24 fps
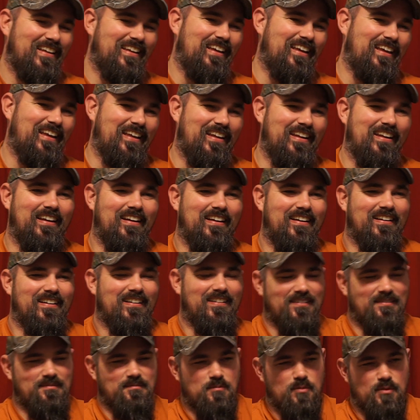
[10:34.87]
And
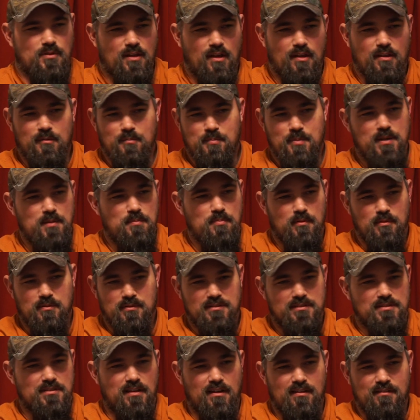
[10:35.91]
with all the people
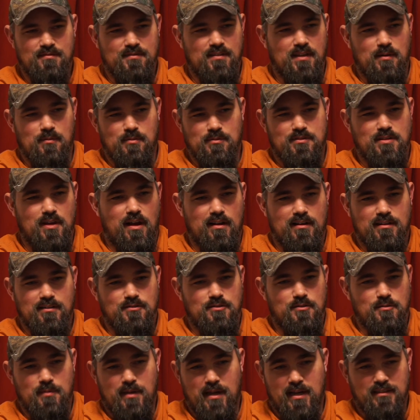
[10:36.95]
and stuff that were talking
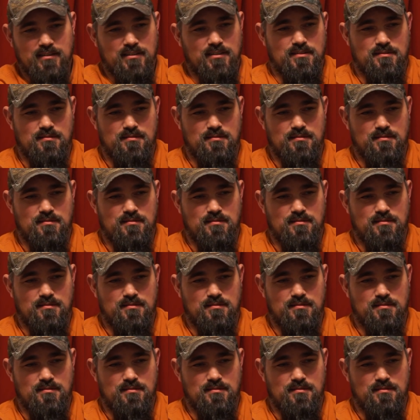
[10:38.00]
to me, I